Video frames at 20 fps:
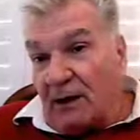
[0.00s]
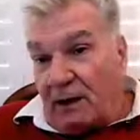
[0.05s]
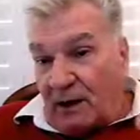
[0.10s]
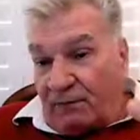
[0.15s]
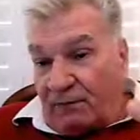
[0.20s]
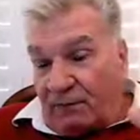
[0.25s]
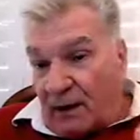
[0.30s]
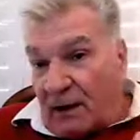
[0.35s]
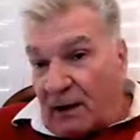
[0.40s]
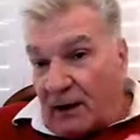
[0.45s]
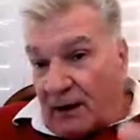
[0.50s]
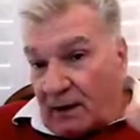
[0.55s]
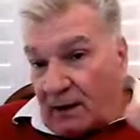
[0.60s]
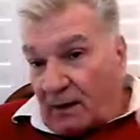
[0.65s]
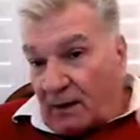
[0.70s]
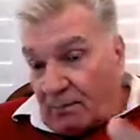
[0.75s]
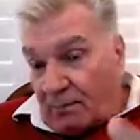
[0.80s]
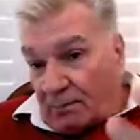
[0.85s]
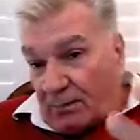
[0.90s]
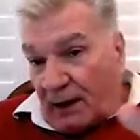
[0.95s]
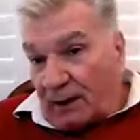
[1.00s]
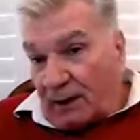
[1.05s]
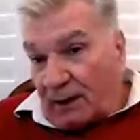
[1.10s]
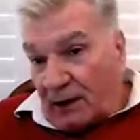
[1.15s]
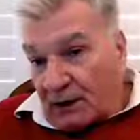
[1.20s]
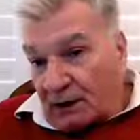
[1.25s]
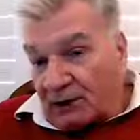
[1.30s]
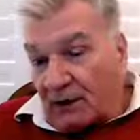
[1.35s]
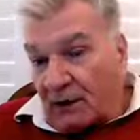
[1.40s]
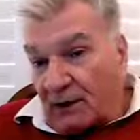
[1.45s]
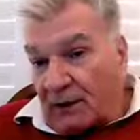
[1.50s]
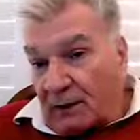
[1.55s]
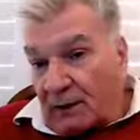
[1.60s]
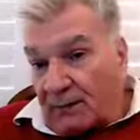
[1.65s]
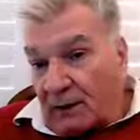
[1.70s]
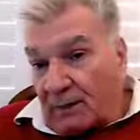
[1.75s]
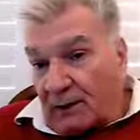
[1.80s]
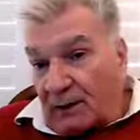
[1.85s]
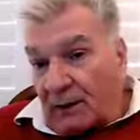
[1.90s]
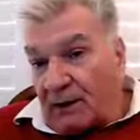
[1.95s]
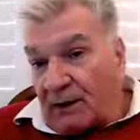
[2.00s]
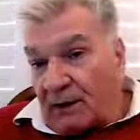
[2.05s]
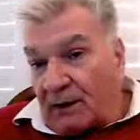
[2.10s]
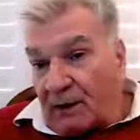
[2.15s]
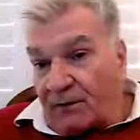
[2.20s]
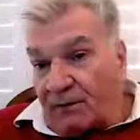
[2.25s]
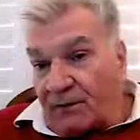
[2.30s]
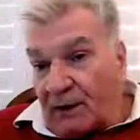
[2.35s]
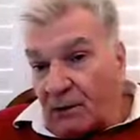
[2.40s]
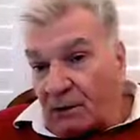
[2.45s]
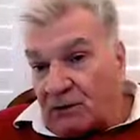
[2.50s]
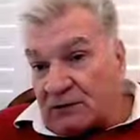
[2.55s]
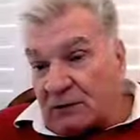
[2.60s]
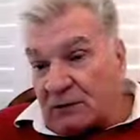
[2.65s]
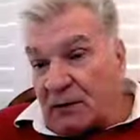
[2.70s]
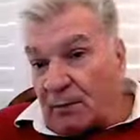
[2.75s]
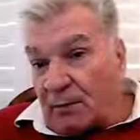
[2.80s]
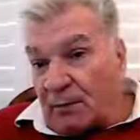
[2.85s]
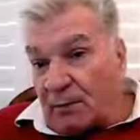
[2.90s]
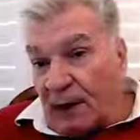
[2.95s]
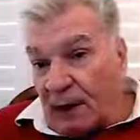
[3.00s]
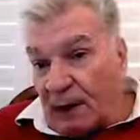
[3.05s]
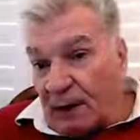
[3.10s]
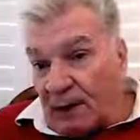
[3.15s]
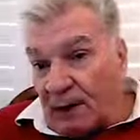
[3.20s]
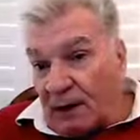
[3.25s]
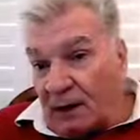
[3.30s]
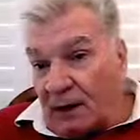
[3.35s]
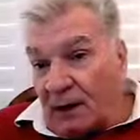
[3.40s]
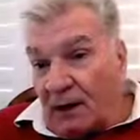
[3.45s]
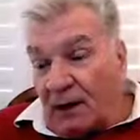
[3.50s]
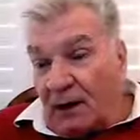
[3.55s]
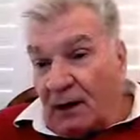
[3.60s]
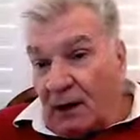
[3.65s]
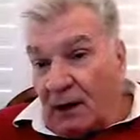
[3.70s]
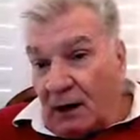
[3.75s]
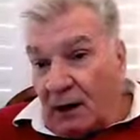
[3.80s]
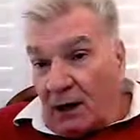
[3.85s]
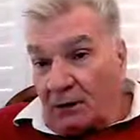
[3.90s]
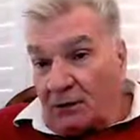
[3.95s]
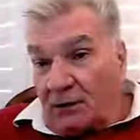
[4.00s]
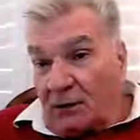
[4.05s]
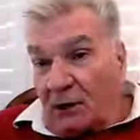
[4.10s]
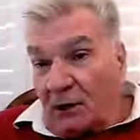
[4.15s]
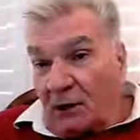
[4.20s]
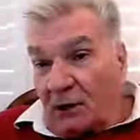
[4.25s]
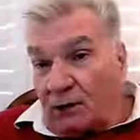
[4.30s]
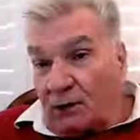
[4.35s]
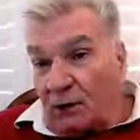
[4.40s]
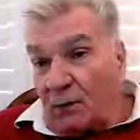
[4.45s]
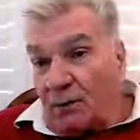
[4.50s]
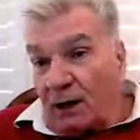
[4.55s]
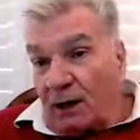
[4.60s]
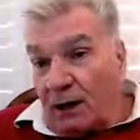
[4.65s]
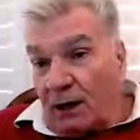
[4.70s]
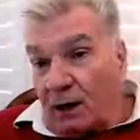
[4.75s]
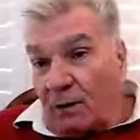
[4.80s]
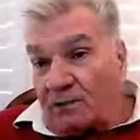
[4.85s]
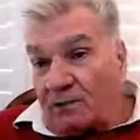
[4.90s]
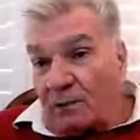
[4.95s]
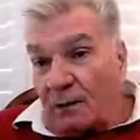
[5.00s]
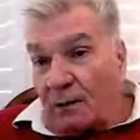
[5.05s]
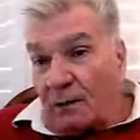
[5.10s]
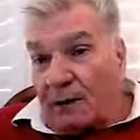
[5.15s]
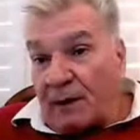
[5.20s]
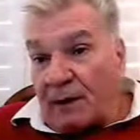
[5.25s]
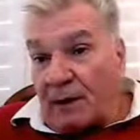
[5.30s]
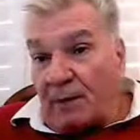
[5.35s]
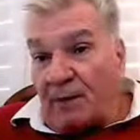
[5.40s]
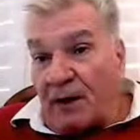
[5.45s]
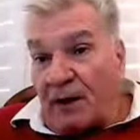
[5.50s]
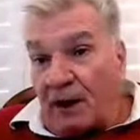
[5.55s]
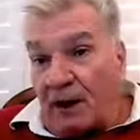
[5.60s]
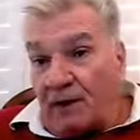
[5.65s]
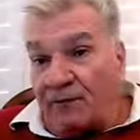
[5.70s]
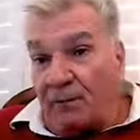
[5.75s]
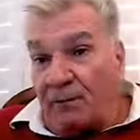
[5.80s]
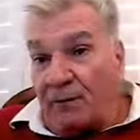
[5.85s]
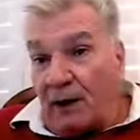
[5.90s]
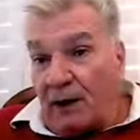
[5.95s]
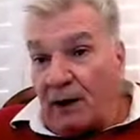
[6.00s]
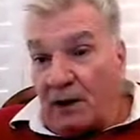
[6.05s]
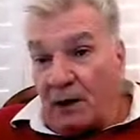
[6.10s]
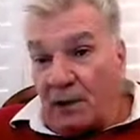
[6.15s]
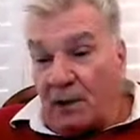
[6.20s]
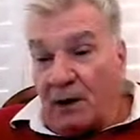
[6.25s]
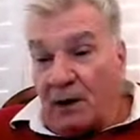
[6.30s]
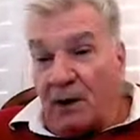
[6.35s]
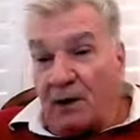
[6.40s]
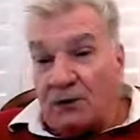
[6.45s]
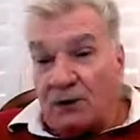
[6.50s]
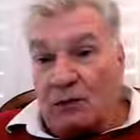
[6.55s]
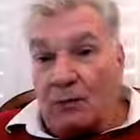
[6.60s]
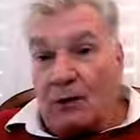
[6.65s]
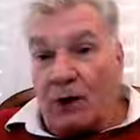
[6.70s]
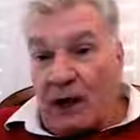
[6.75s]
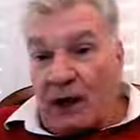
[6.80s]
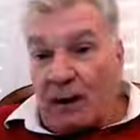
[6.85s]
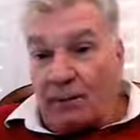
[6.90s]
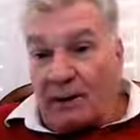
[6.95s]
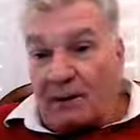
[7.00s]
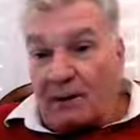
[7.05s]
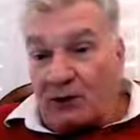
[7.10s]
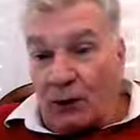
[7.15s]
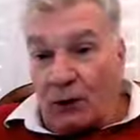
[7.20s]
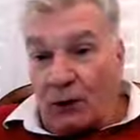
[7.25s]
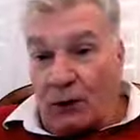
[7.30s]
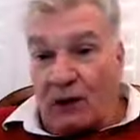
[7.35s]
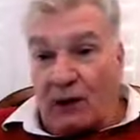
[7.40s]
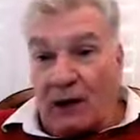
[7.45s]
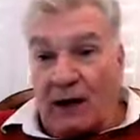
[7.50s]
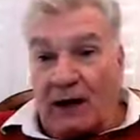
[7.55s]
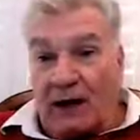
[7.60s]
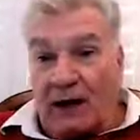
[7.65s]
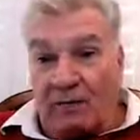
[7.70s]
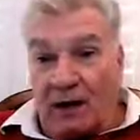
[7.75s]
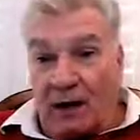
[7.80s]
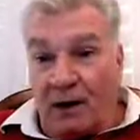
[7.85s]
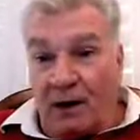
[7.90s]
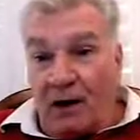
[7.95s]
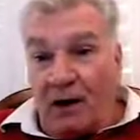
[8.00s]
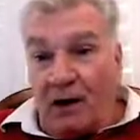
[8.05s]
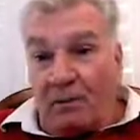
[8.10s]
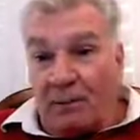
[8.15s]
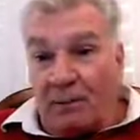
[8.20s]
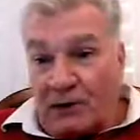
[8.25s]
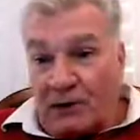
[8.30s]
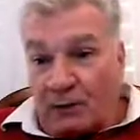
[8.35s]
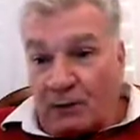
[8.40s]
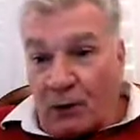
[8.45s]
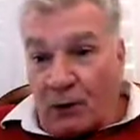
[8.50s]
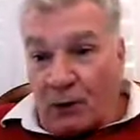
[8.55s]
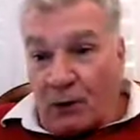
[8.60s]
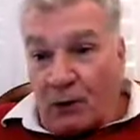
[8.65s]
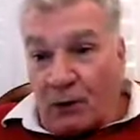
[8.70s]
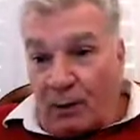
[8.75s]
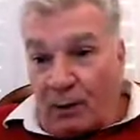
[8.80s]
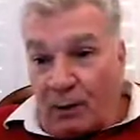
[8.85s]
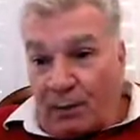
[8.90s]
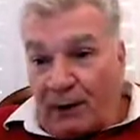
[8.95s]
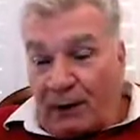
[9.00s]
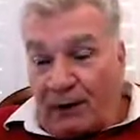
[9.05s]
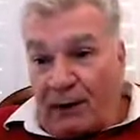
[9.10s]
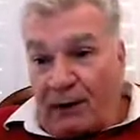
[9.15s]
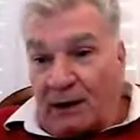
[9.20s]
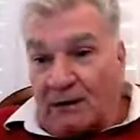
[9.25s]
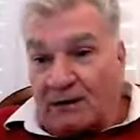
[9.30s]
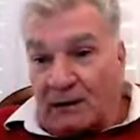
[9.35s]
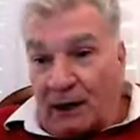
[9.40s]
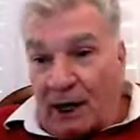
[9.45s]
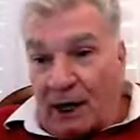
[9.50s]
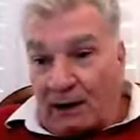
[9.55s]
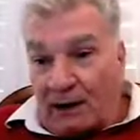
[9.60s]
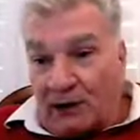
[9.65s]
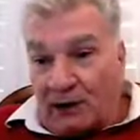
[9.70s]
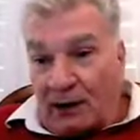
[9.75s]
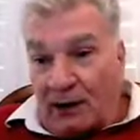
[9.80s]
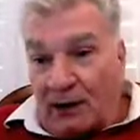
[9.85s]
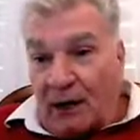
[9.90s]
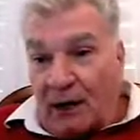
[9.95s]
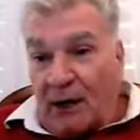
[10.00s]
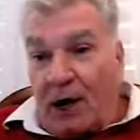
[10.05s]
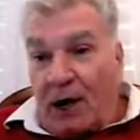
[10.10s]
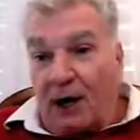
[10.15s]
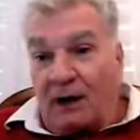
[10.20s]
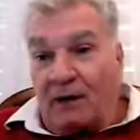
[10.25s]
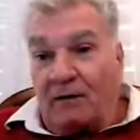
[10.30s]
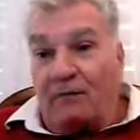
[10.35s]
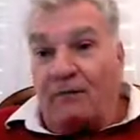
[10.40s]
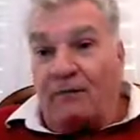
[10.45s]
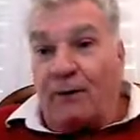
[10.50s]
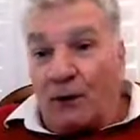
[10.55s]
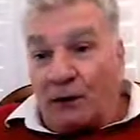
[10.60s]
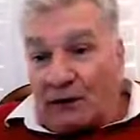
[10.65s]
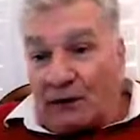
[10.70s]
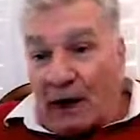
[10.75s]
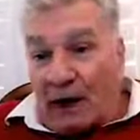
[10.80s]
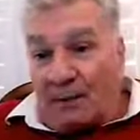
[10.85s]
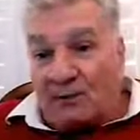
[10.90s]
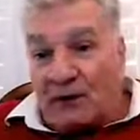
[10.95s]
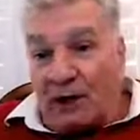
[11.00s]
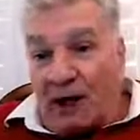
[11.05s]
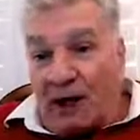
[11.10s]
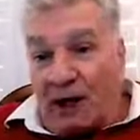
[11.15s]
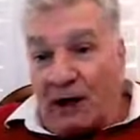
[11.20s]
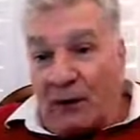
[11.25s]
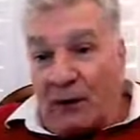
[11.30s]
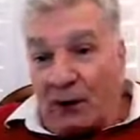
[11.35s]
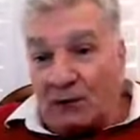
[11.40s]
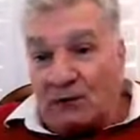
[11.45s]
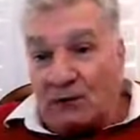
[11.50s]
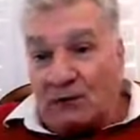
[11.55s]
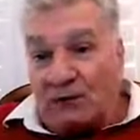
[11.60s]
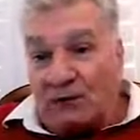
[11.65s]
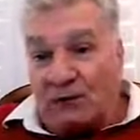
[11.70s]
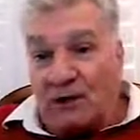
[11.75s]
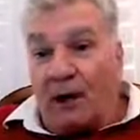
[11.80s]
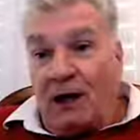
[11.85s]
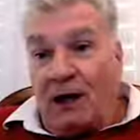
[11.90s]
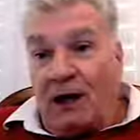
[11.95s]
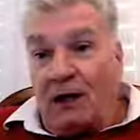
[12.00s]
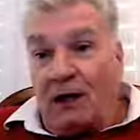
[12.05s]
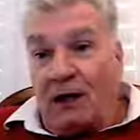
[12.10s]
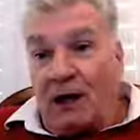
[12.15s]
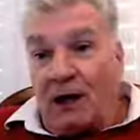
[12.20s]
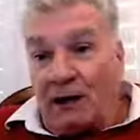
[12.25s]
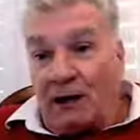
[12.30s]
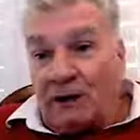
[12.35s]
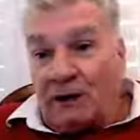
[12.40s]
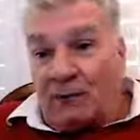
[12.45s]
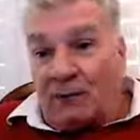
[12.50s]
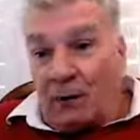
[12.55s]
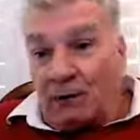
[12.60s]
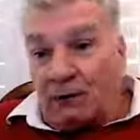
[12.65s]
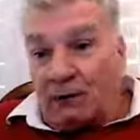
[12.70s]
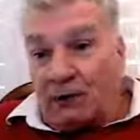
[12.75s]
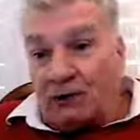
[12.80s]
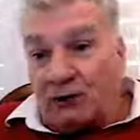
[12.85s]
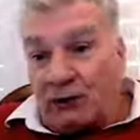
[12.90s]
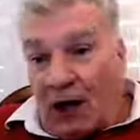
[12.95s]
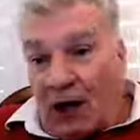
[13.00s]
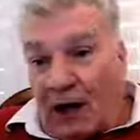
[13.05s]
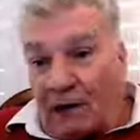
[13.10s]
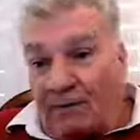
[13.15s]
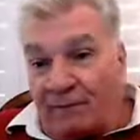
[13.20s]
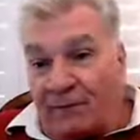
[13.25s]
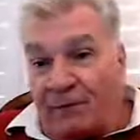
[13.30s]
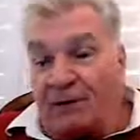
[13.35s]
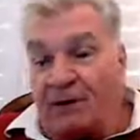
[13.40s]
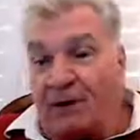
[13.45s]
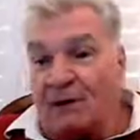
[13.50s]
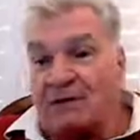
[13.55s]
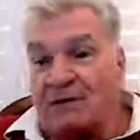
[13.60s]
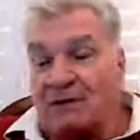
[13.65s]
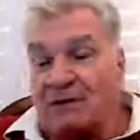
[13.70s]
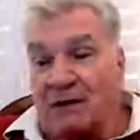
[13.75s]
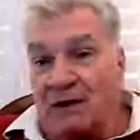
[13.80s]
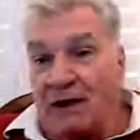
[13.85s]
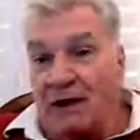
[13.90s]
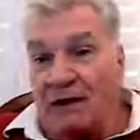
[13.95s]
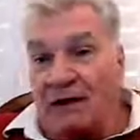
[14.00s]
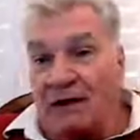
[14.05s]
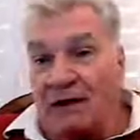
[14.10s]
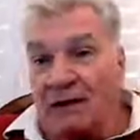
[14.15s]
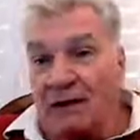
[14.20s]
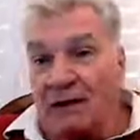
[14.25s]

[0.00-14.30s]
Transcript: if they had a bidirectional capability, if I use them in parallel, 2 millions will become 500,000. So what happens? Not only I have a much more complicated structure, I have 4 times higher losses and 100 voltage drive for this, right?